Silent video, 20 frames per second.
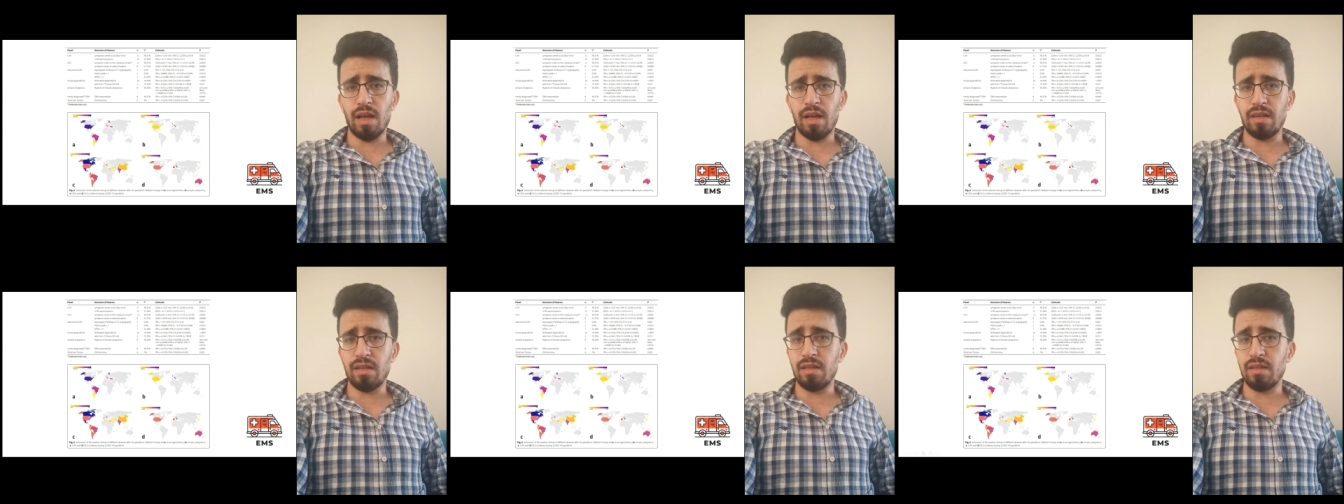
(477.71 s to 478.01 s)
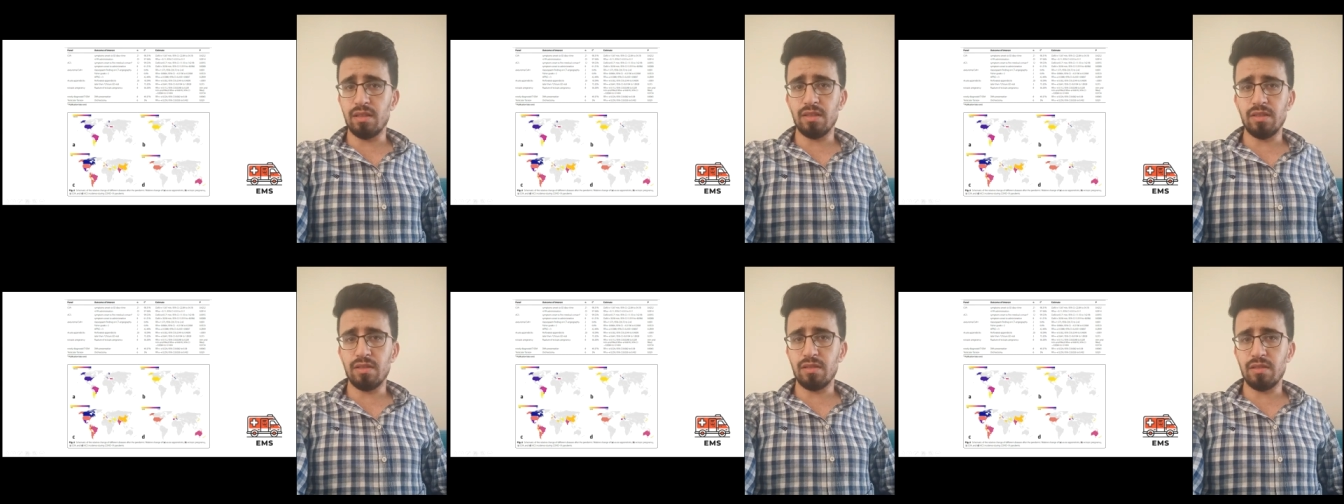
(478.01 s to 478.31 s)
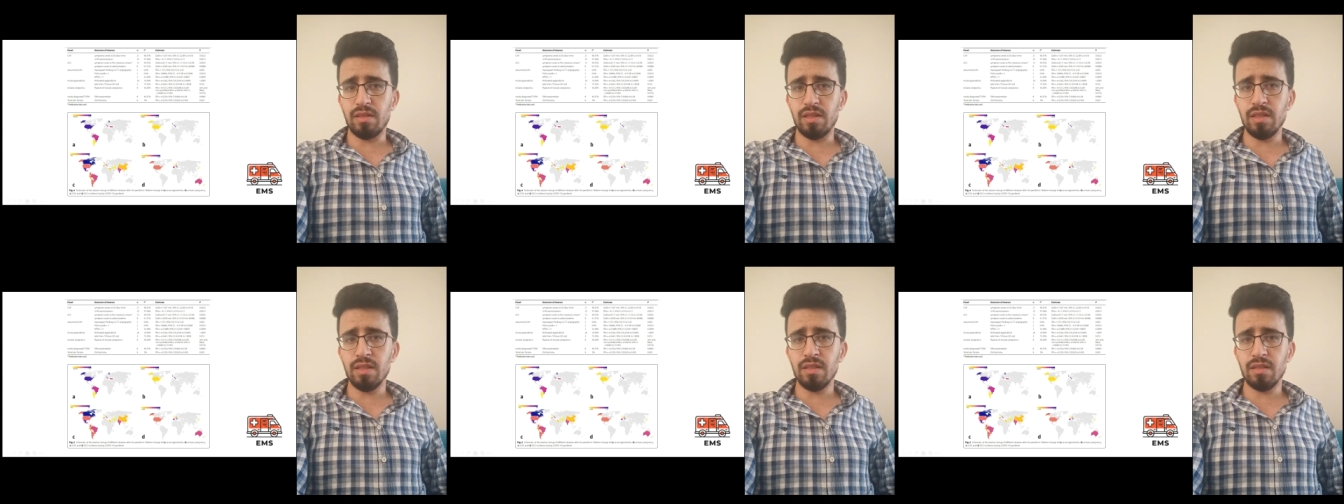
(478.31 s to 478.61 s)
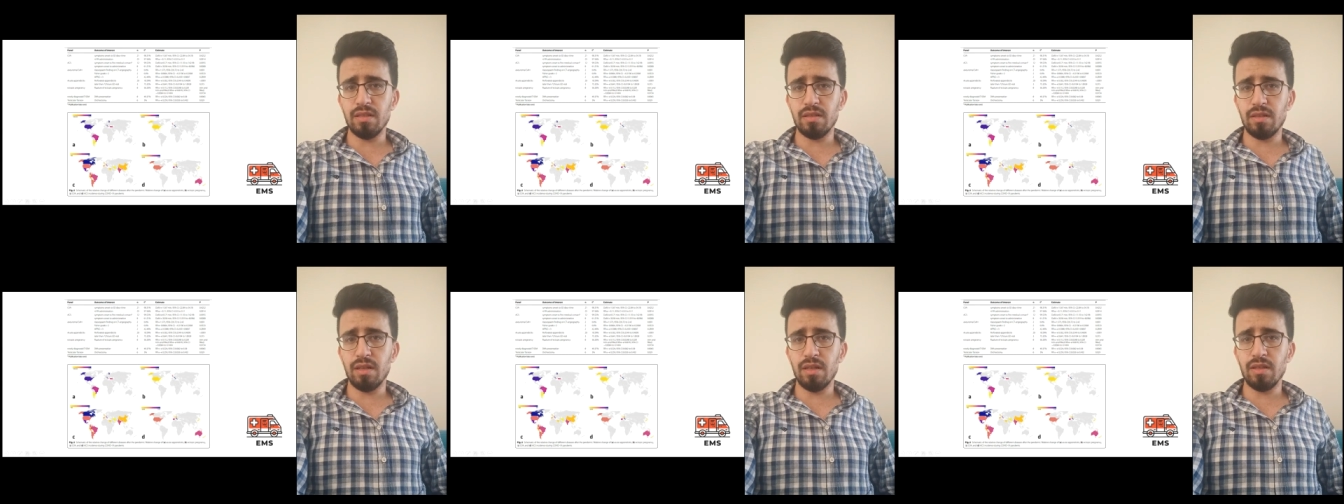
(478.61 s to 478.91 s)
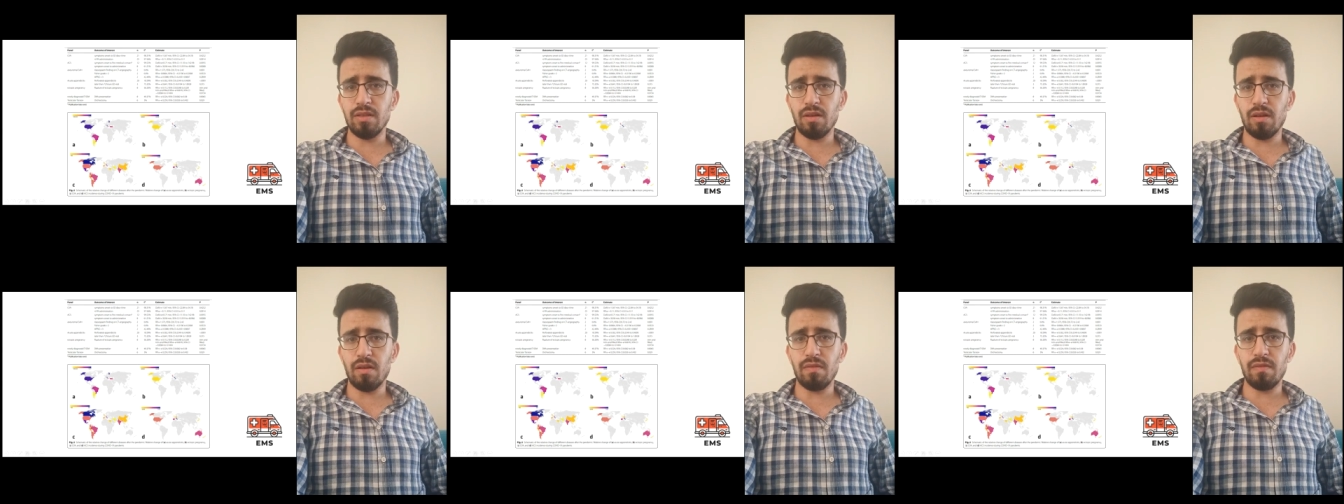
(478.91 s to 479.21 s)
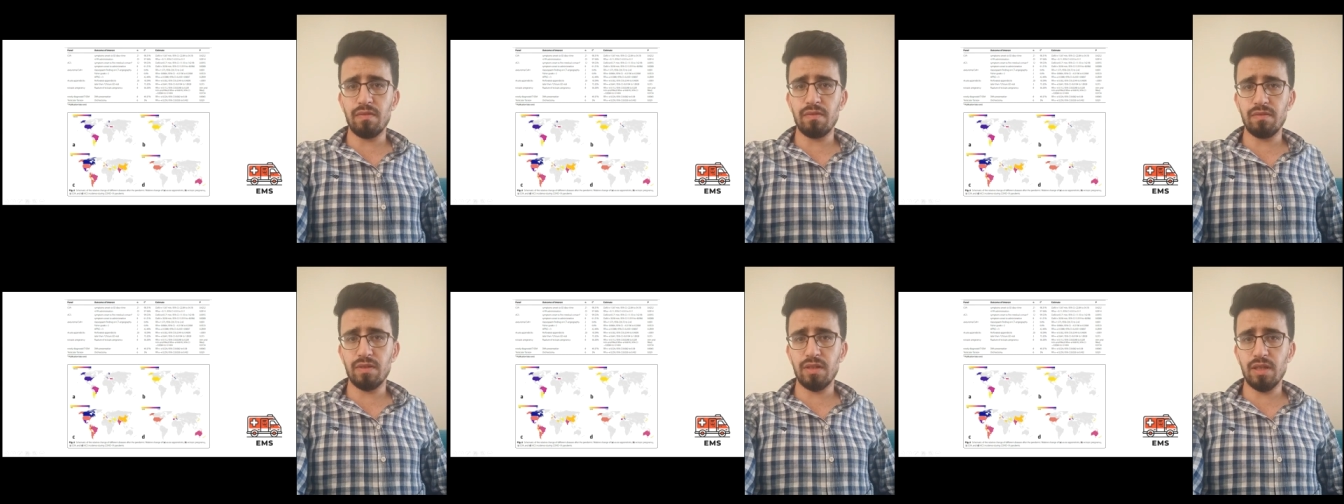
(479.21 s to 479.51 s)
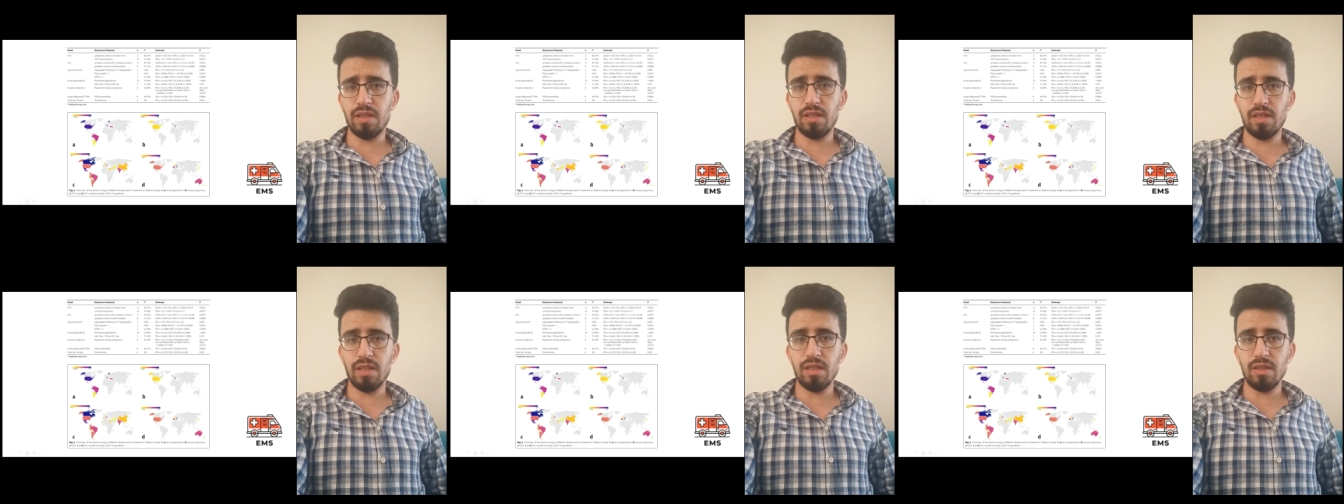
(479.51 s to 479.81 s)
an increased rate of
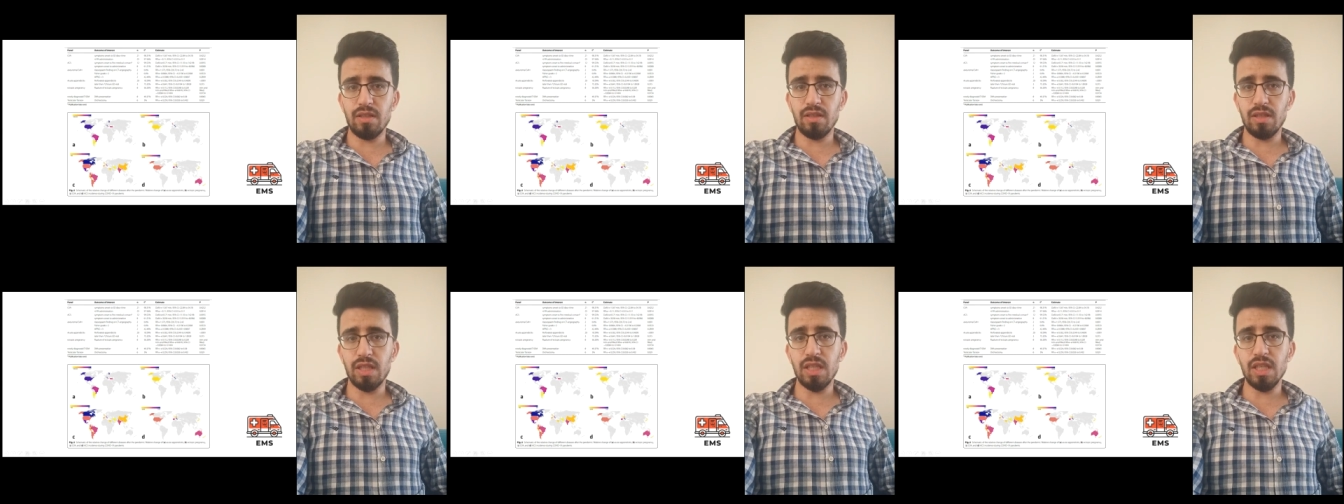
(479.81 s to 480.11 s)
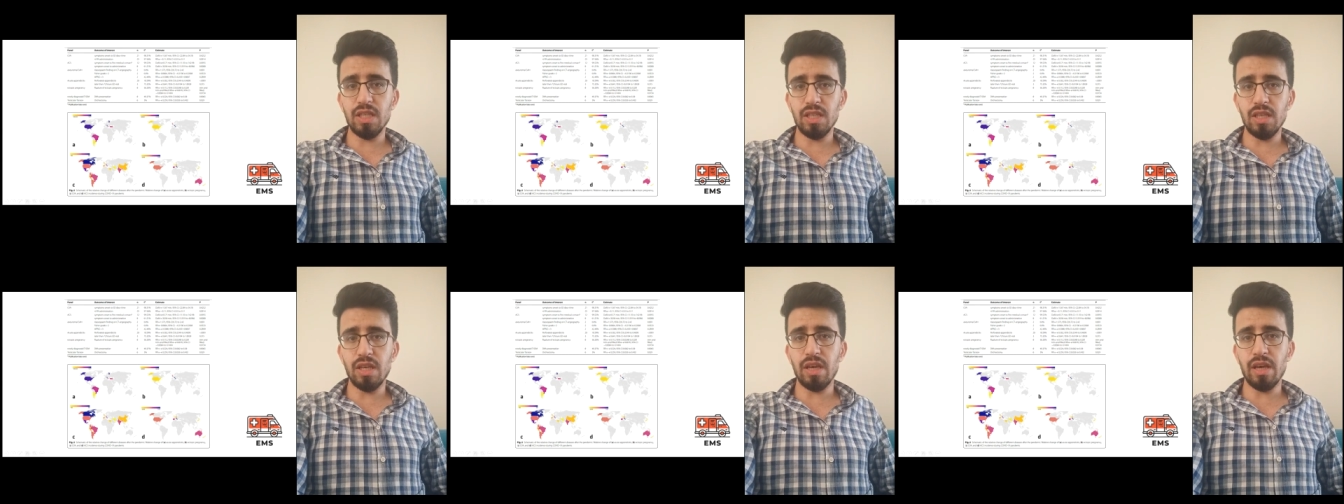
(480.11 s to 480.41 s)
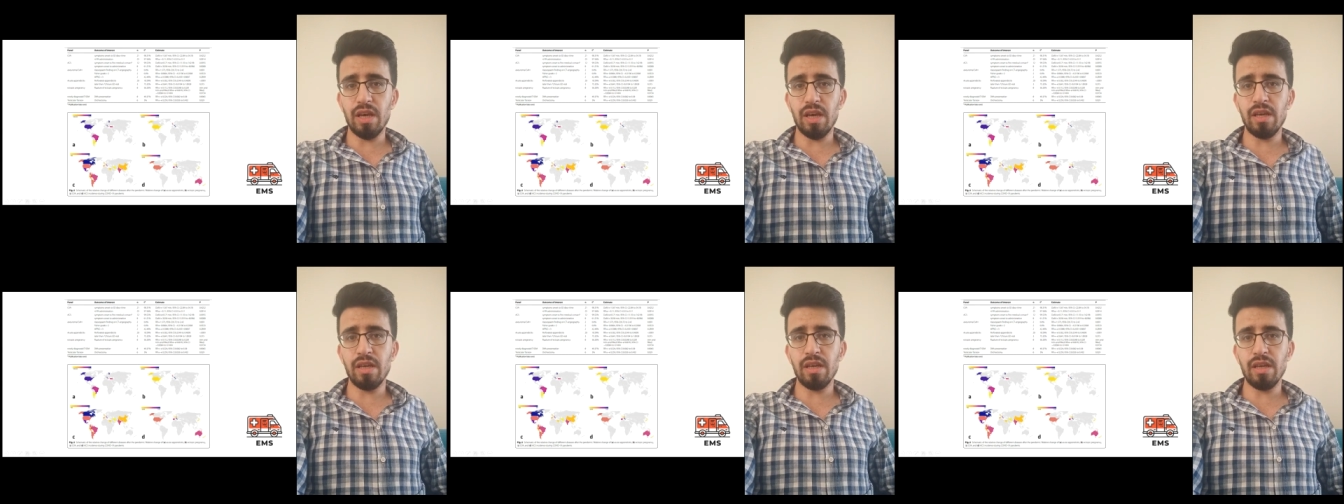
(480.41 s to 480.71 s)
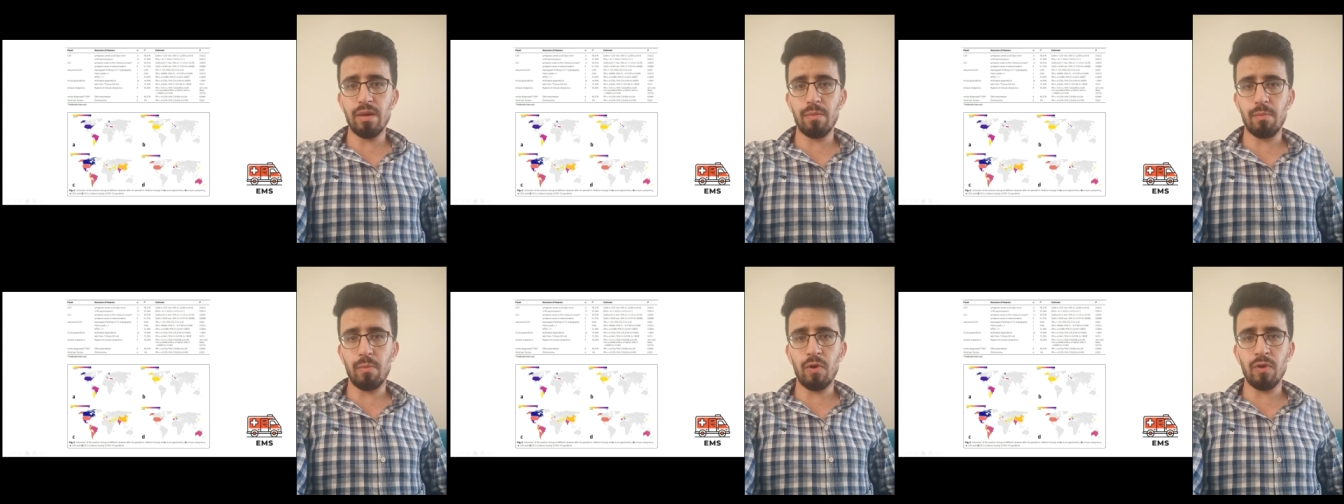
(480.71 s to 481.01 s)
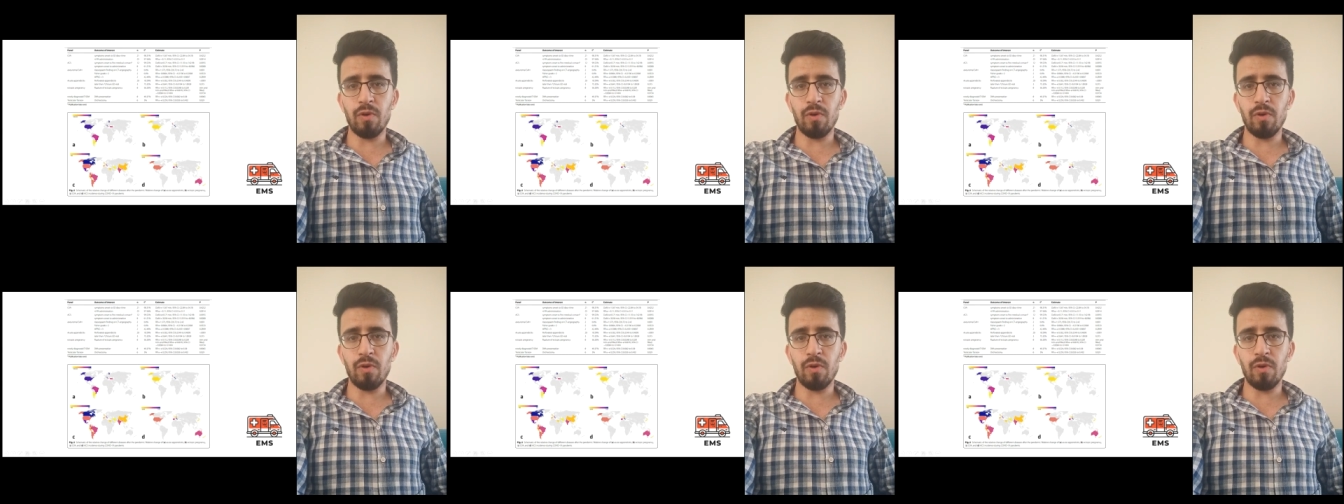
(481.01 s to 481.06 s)
getting DKA